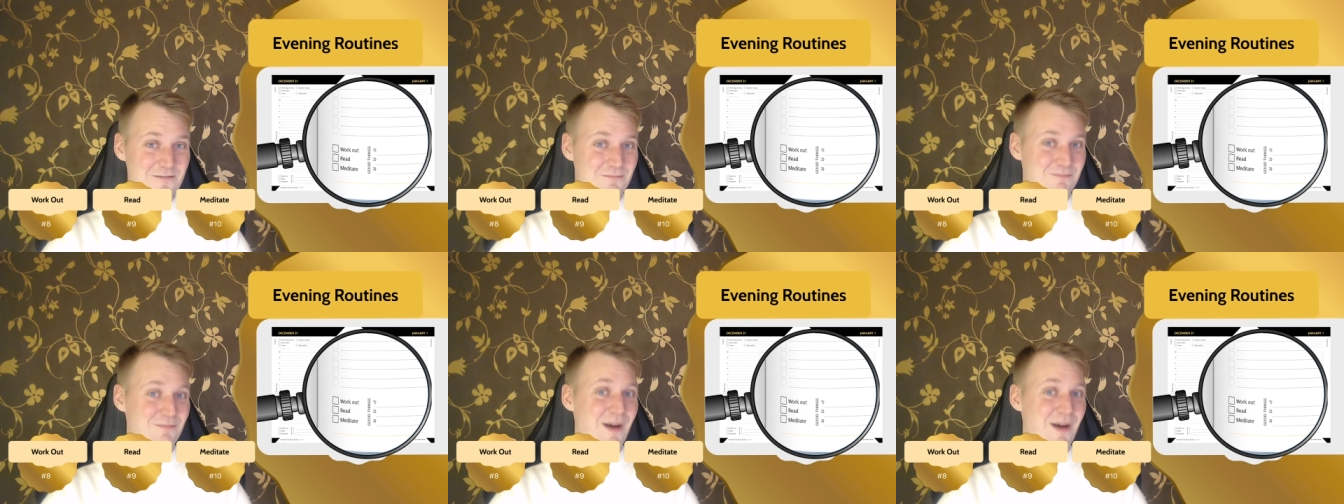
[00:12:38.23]

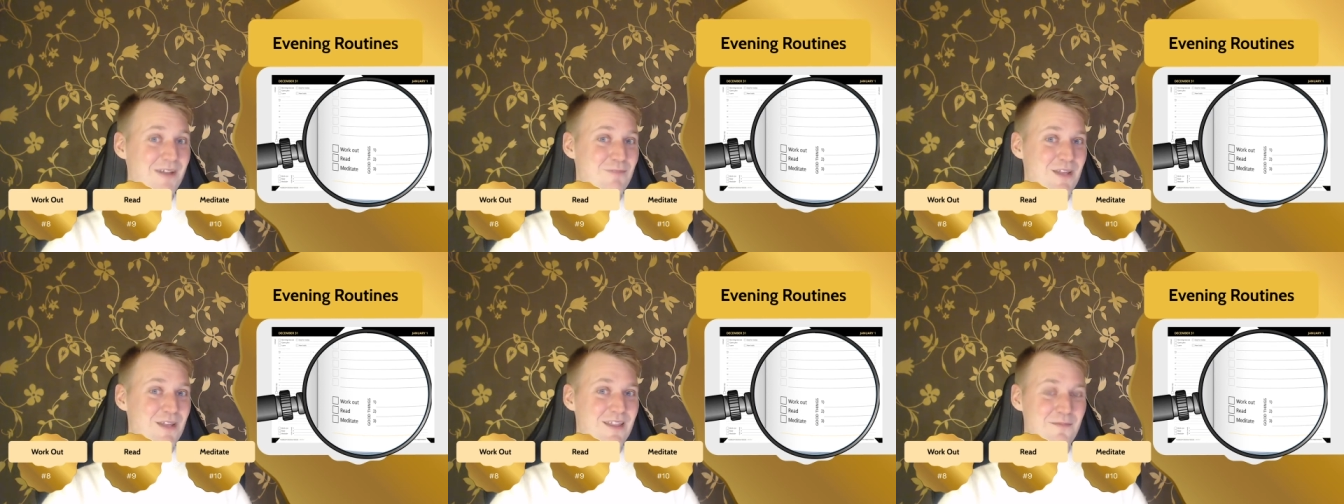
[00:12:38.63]

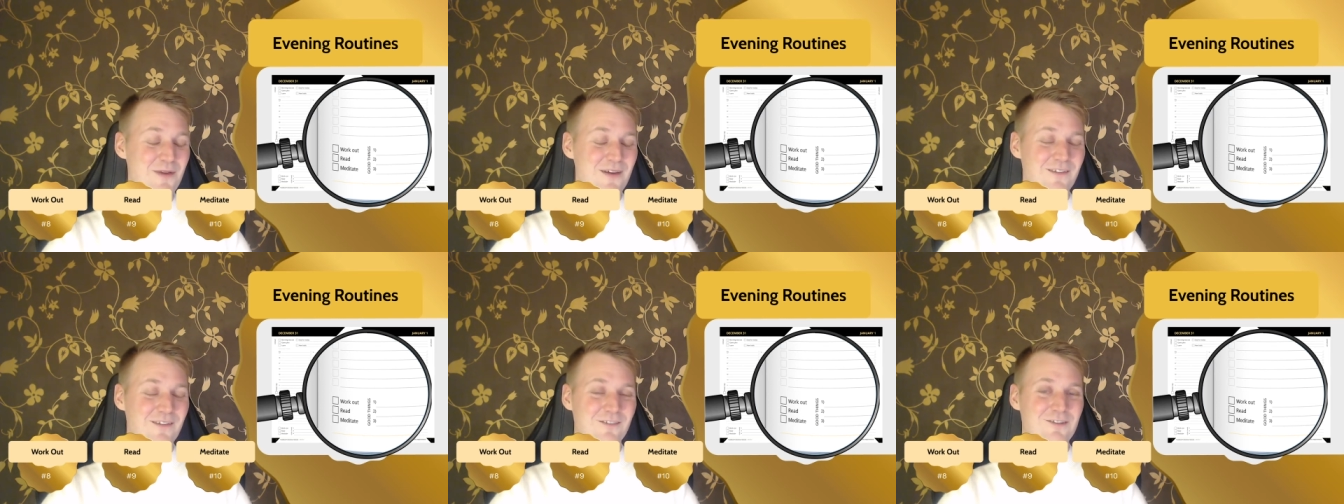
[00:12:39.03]
might be the
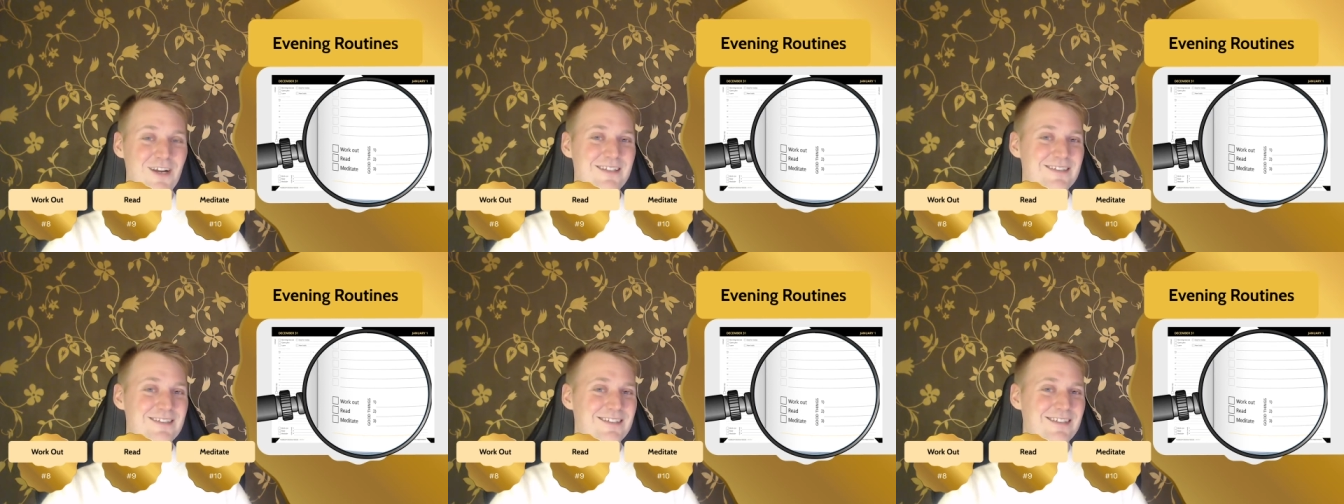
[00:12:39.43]

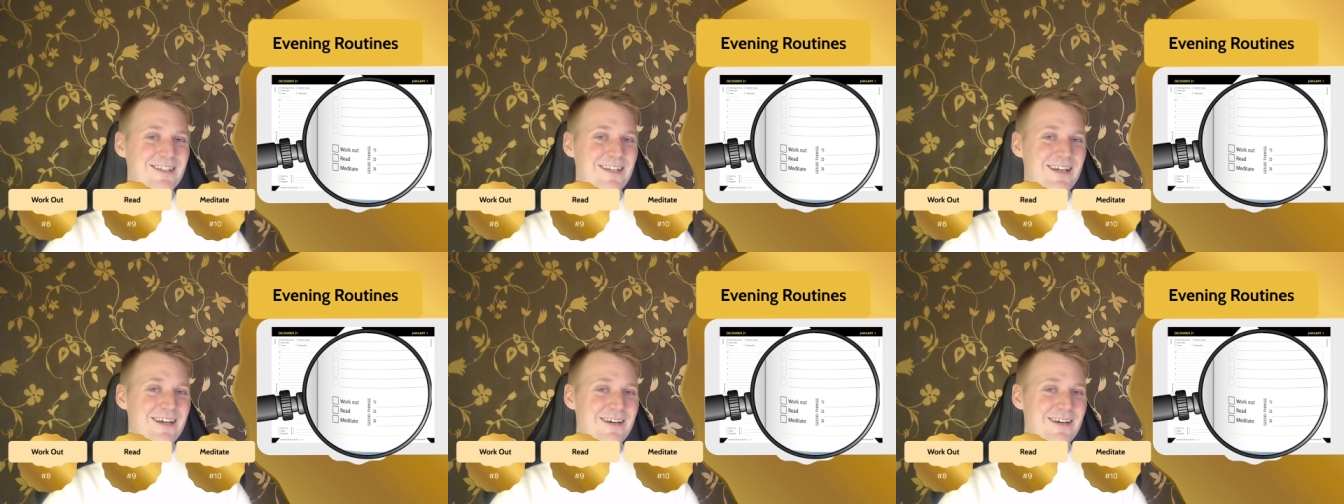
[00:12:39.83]
greatest
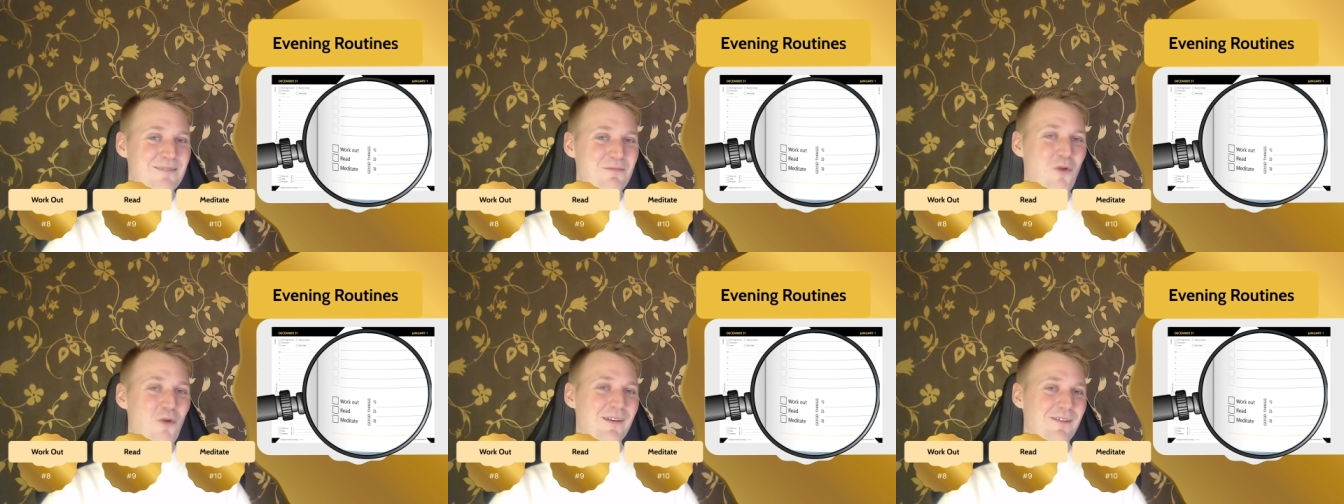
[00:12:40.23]

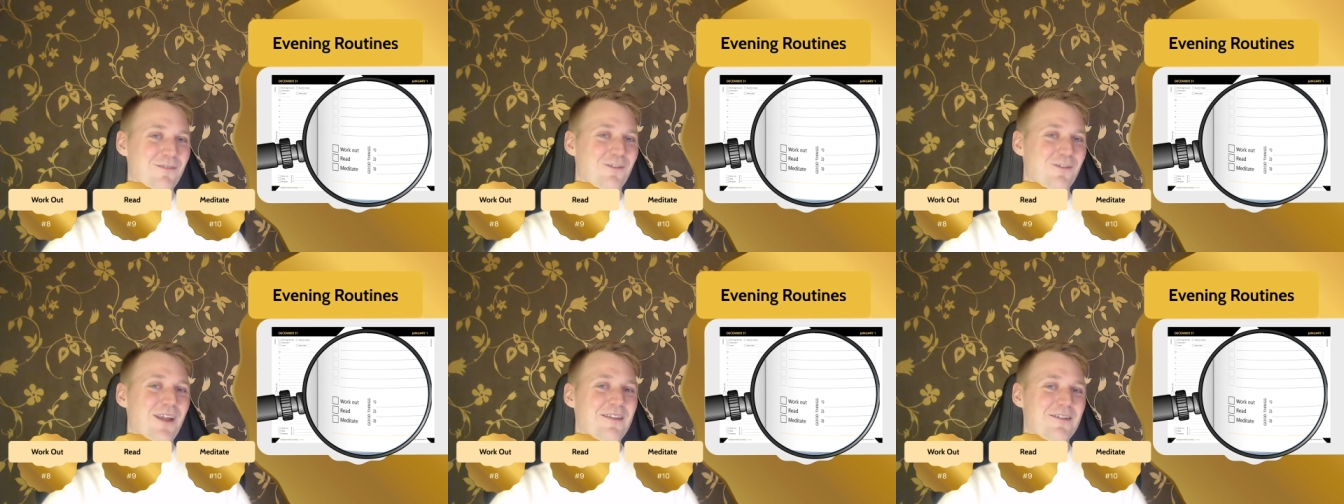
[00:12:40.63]
moment
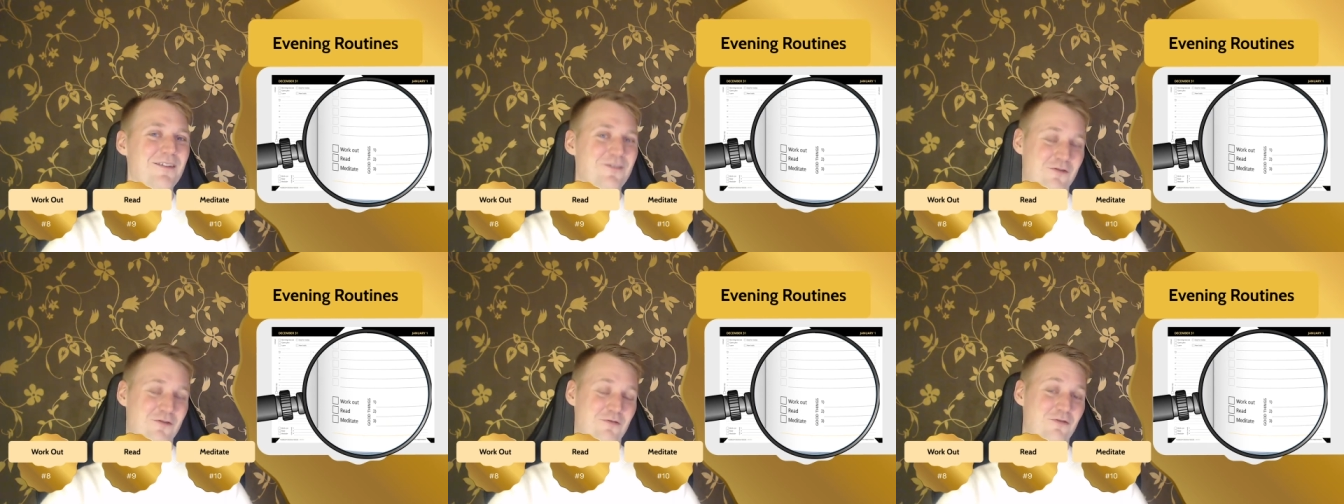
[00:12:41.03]
of
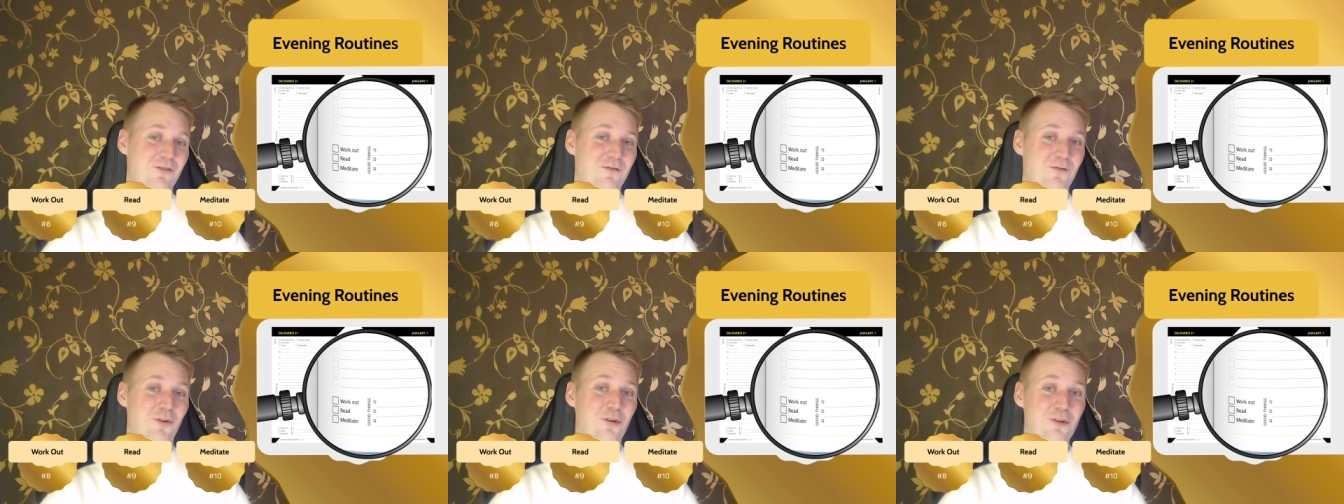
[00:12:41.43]
gratitude
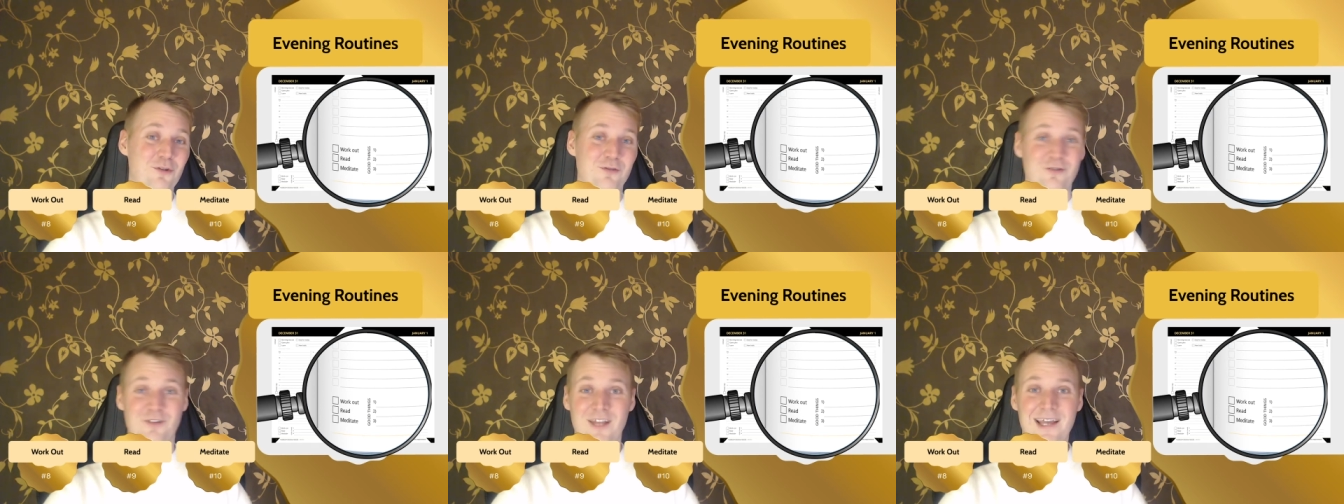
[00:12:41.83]
for
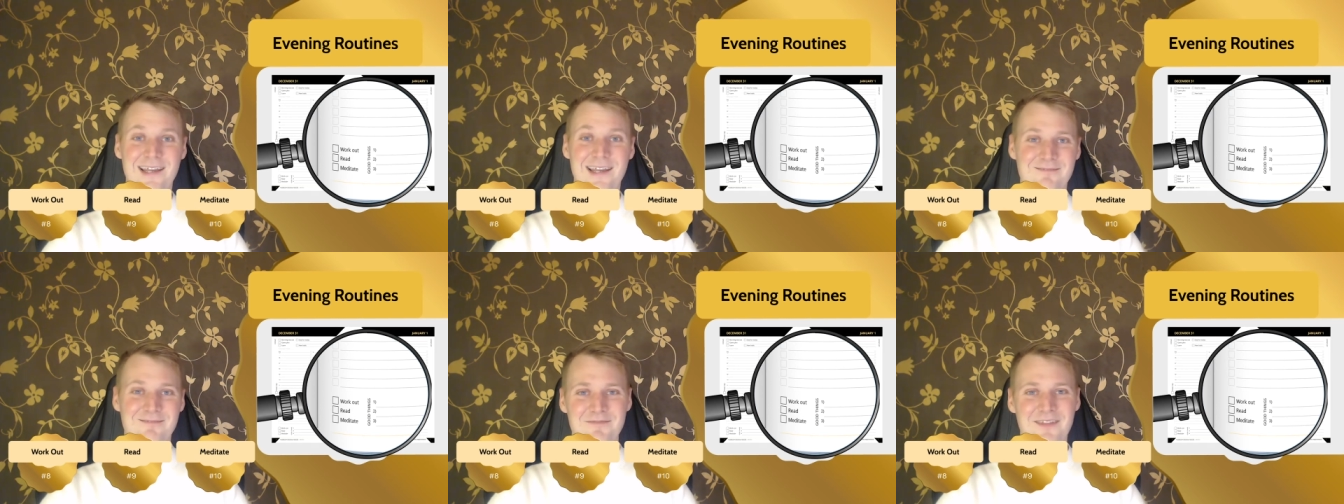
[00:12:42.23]
you today.